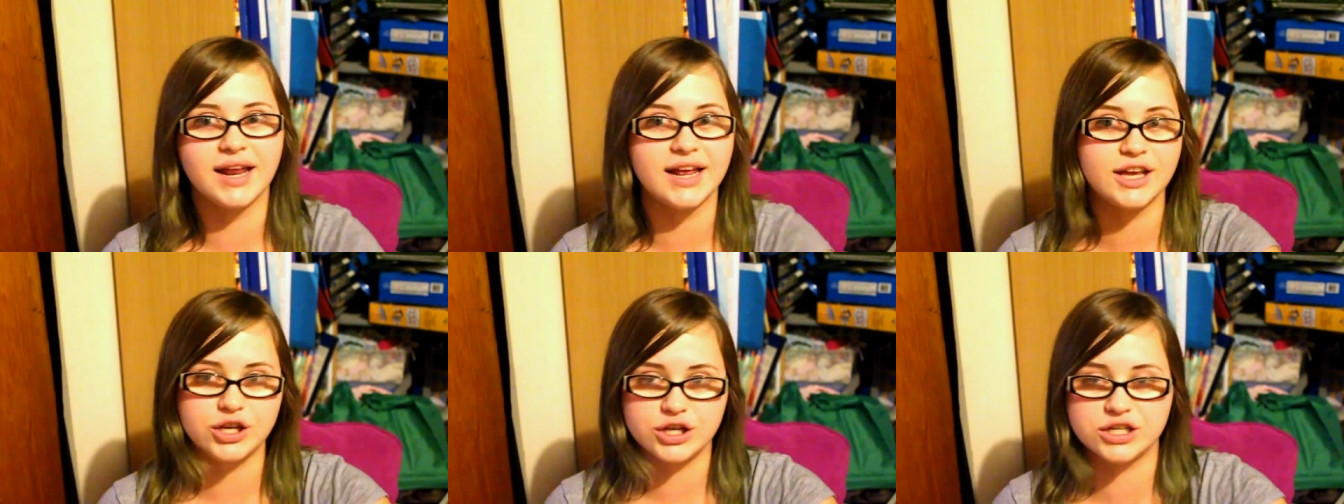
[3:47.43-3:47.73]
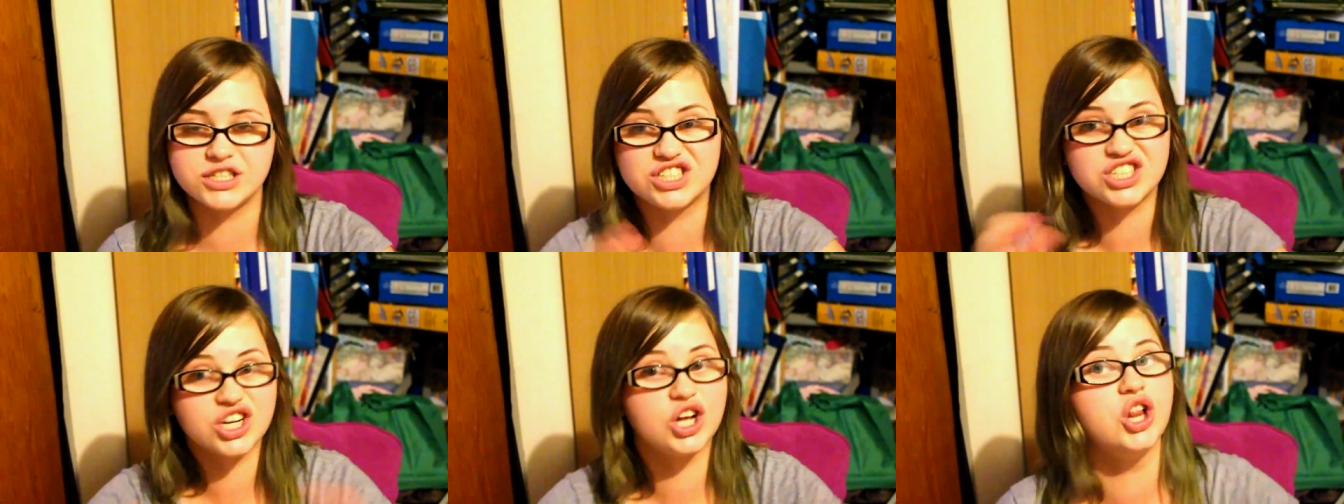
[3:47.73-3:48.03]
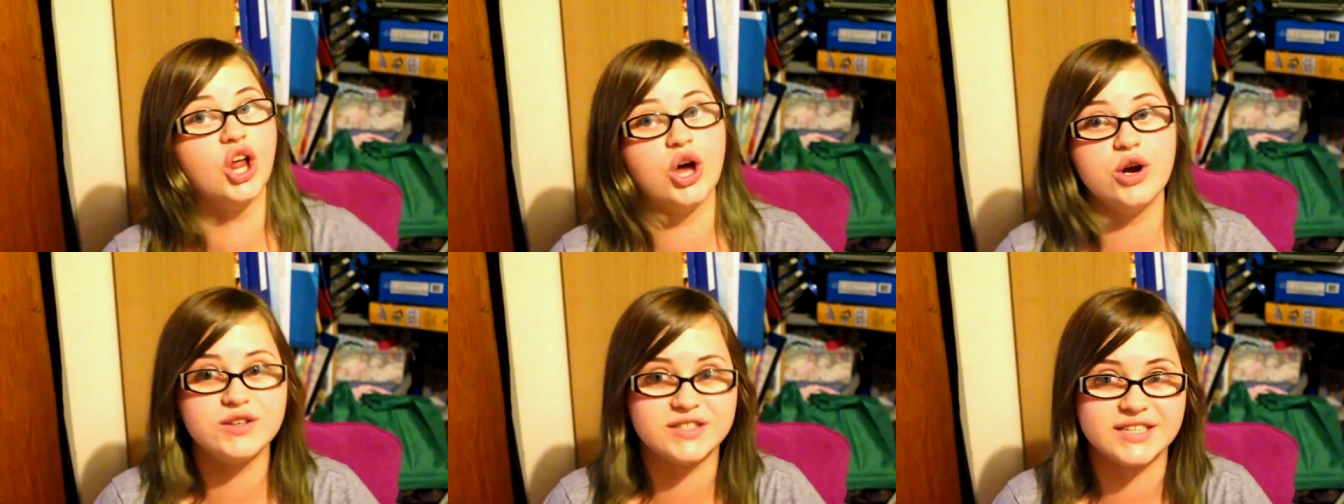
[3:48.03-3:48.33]
Like, you
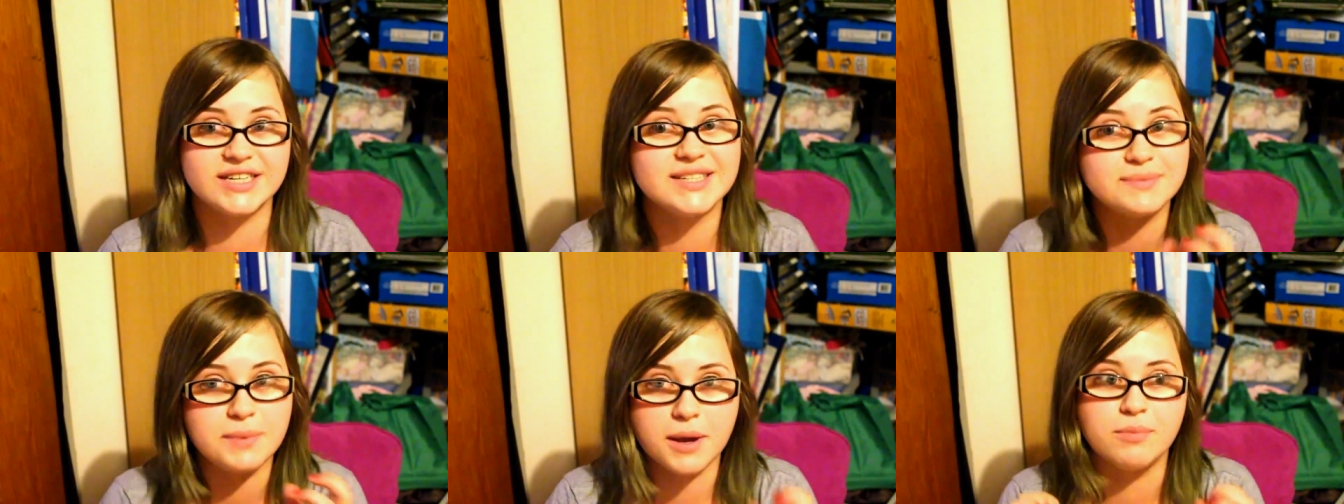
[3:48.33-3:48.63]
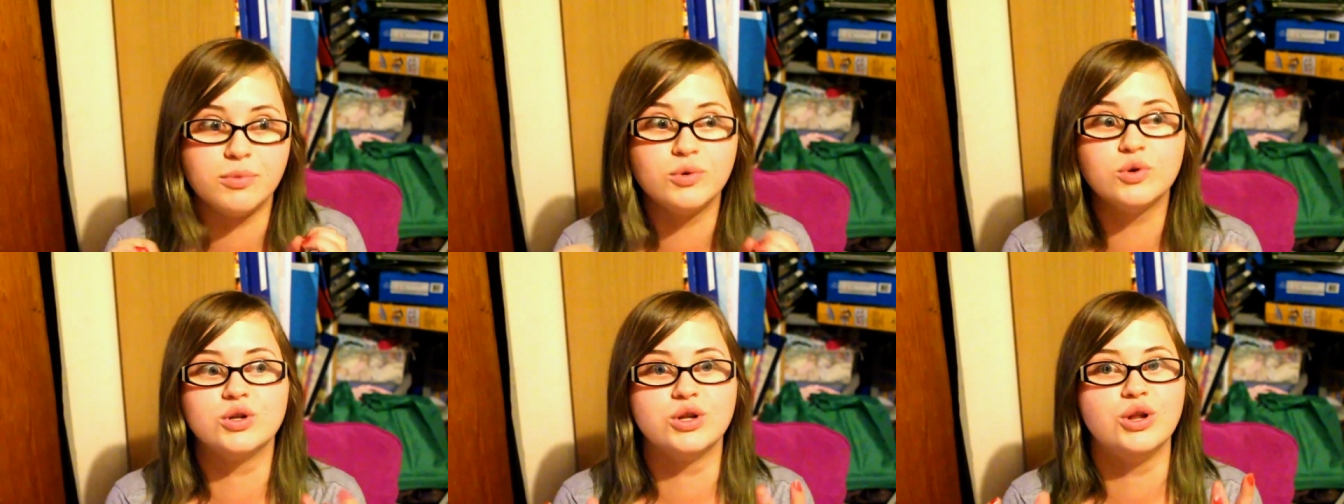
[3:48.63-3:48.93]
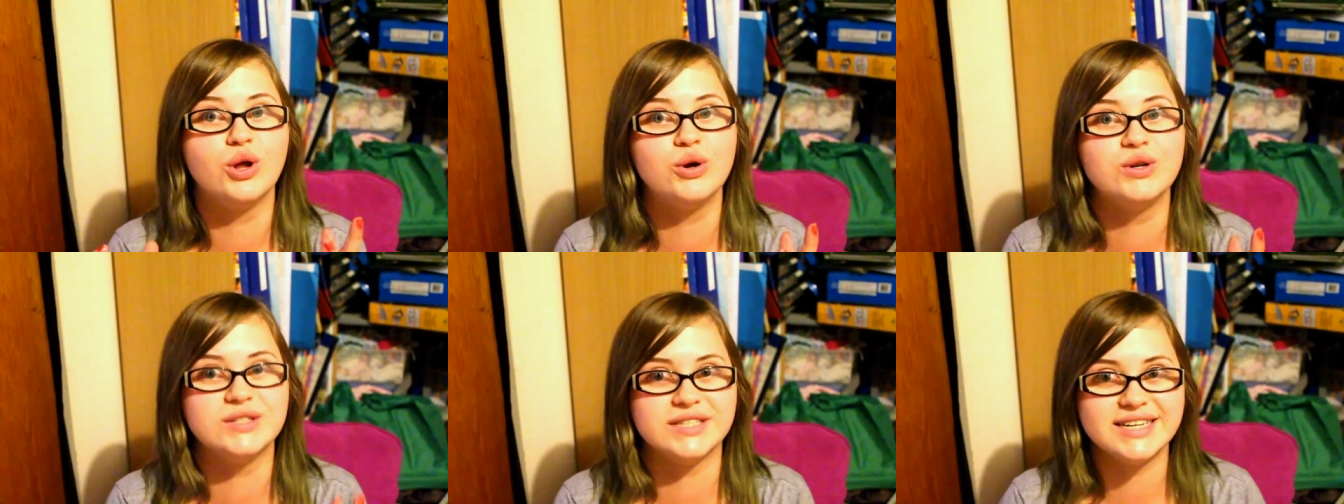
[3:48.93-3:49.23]
close it, people
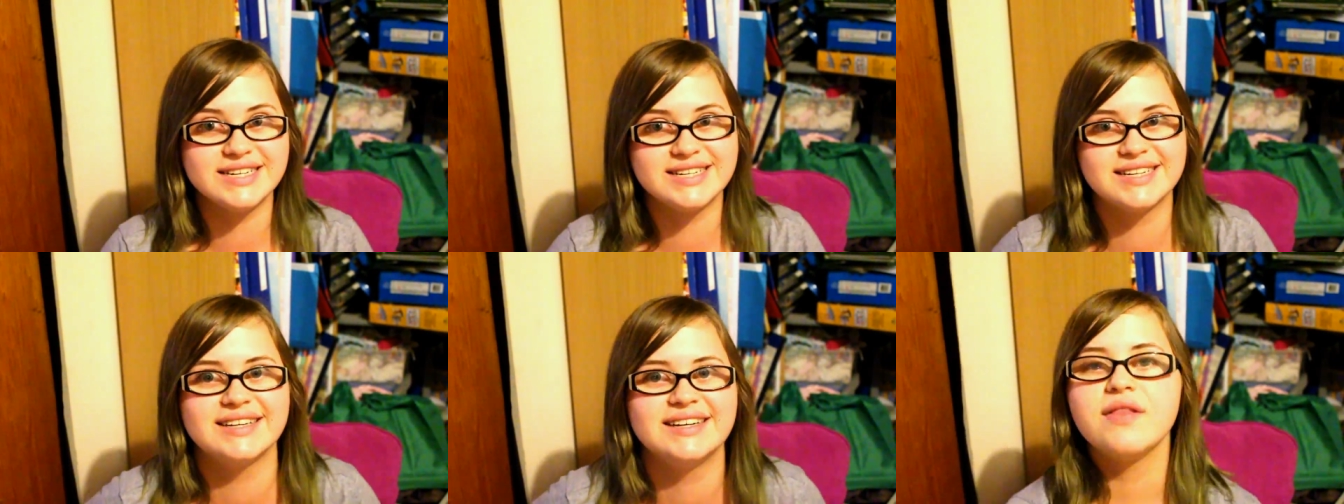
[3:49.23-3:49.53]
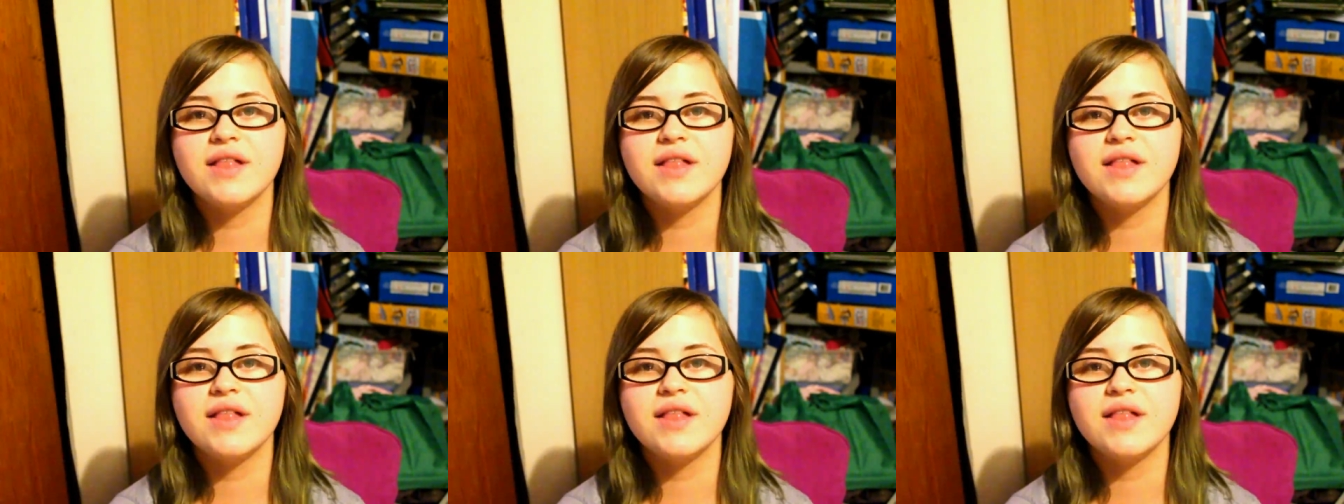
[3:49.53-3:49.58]
close it.